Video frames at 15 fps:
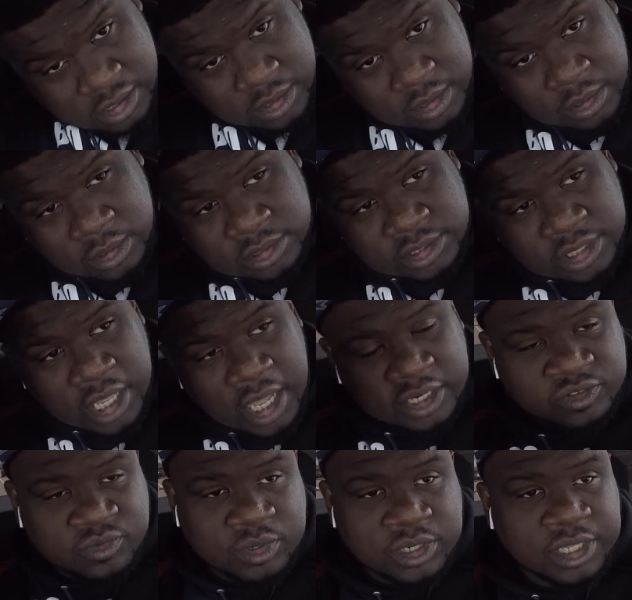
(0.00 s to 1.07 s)
know what I'm saying? I
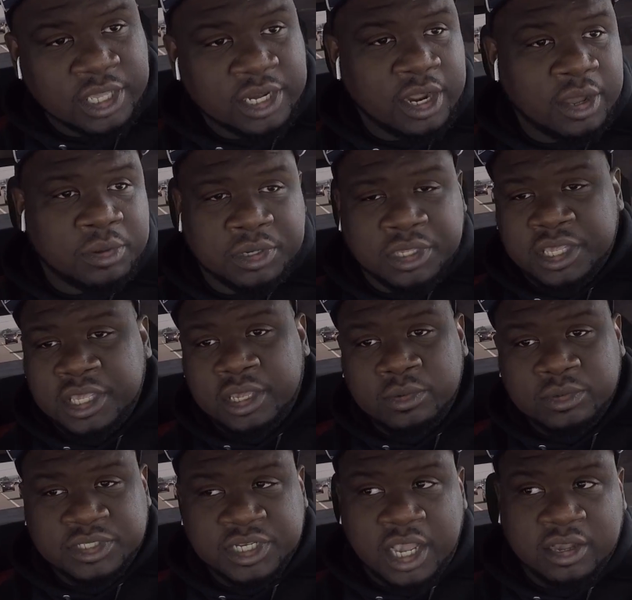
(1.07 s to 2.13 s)
just want to get on and kick it
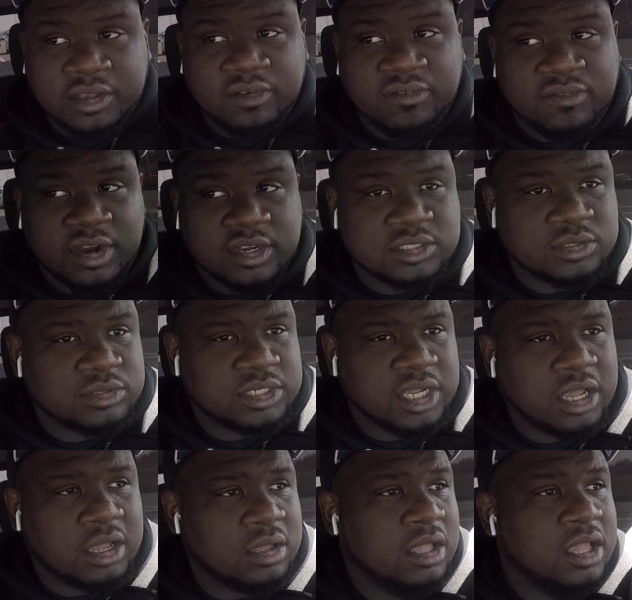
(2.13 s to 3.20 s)
with y'all, converse with
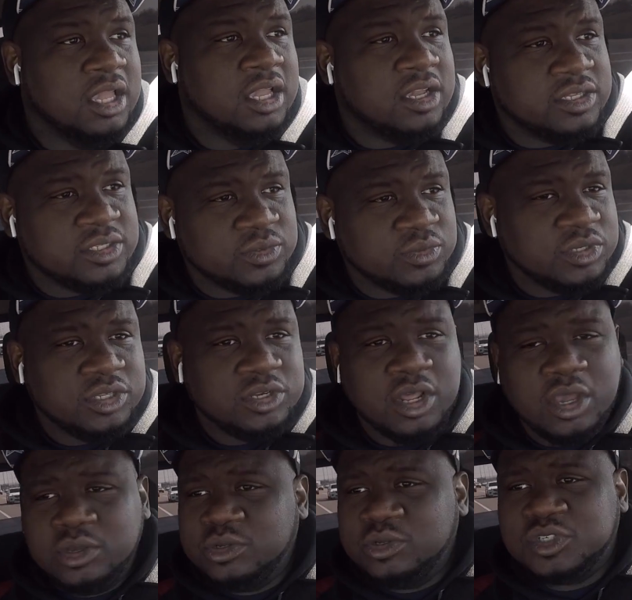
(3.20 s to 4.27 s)
y'all. Cause when you
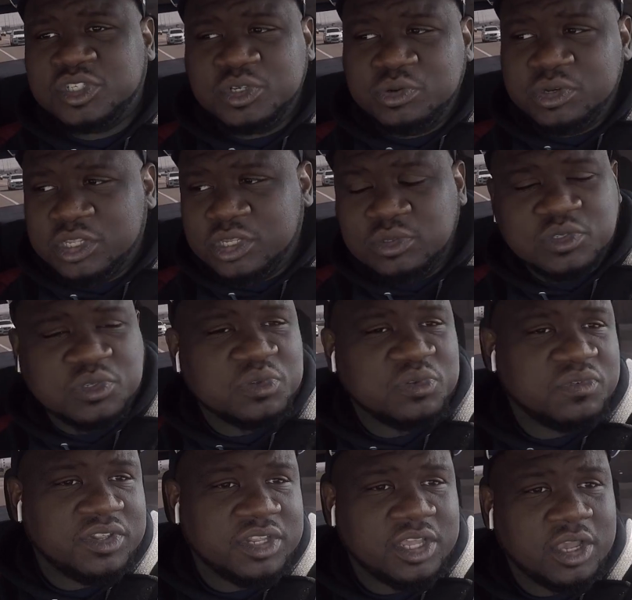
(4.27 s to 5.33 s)
know you shooting a YouTube
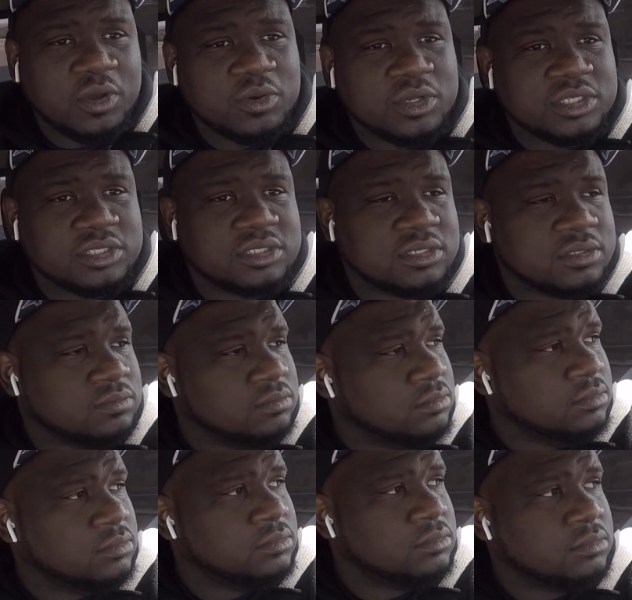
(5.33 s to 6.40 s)
video, it's
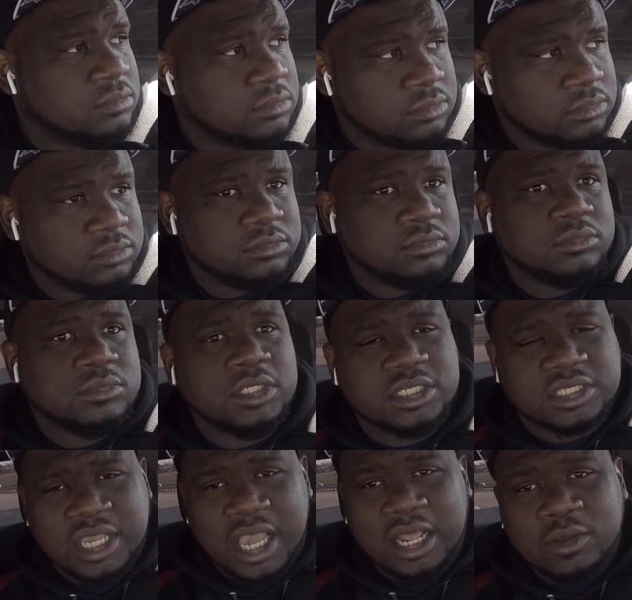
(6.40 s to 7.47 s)

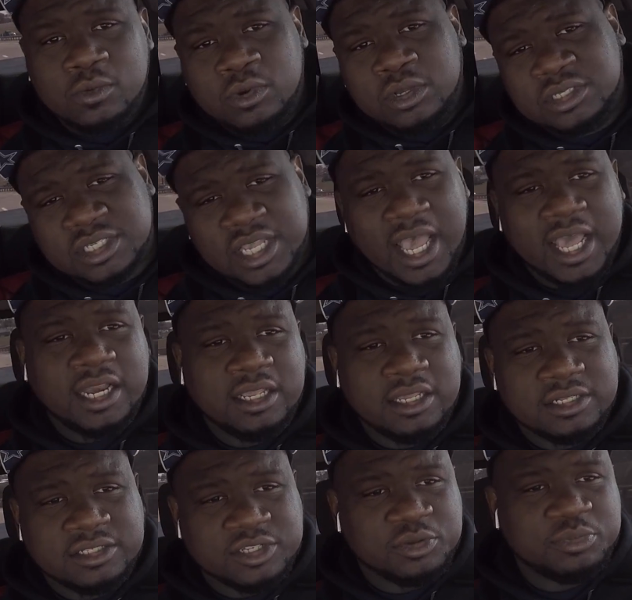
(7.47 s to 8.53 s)
kind of one-sided
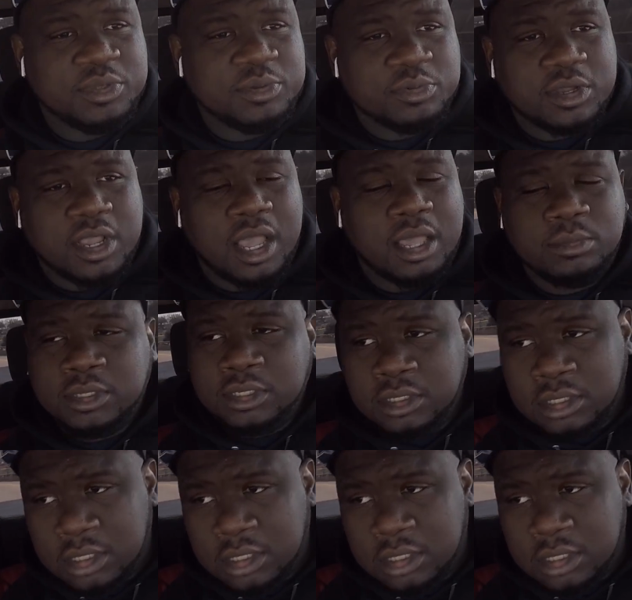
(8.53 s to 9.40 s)
until people comment.